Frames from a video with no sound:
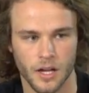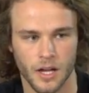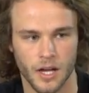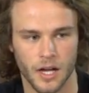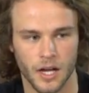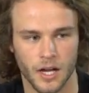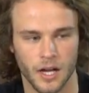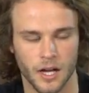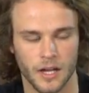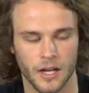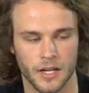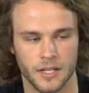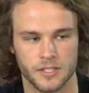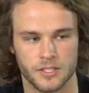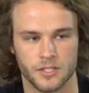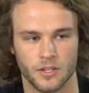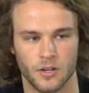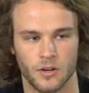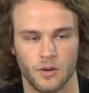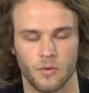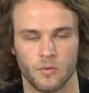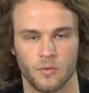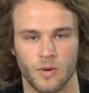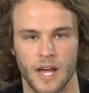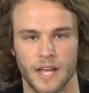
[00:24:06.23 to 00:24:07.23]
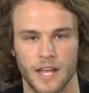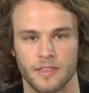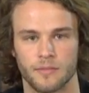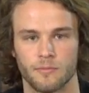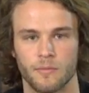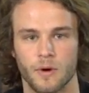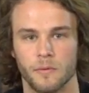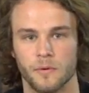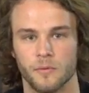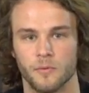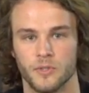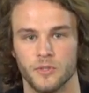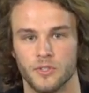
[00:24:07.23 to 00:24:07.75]
And so at the
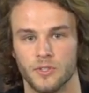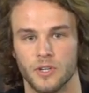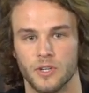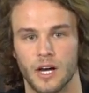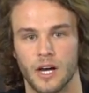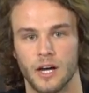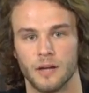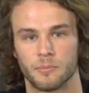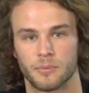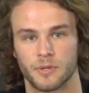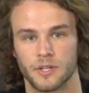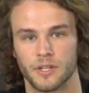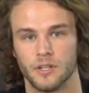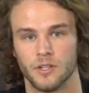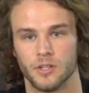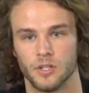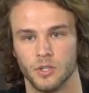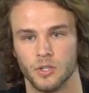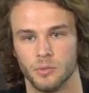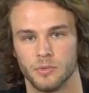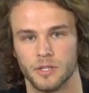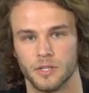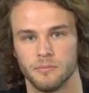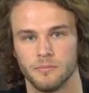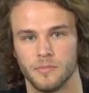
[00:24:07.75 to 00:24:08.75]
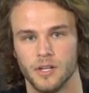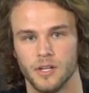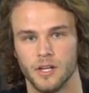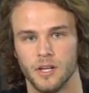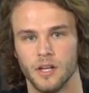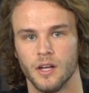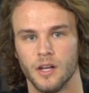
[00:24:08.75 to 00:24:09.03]
moment, we do not print aluminum.